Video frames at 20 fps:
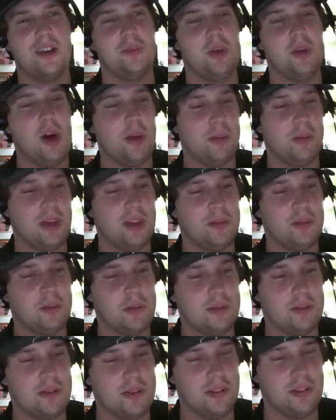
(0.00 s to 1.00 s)
Come on, man. We
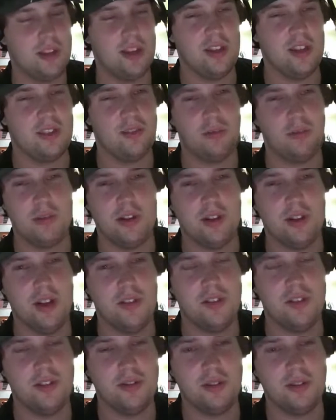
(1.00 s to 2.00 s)
were leading
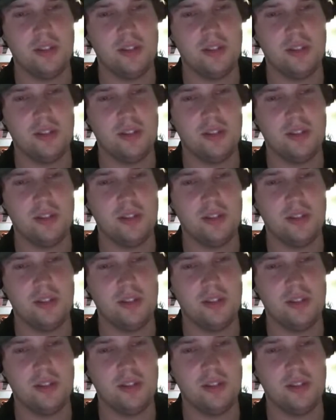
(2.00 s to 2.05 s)
3-0.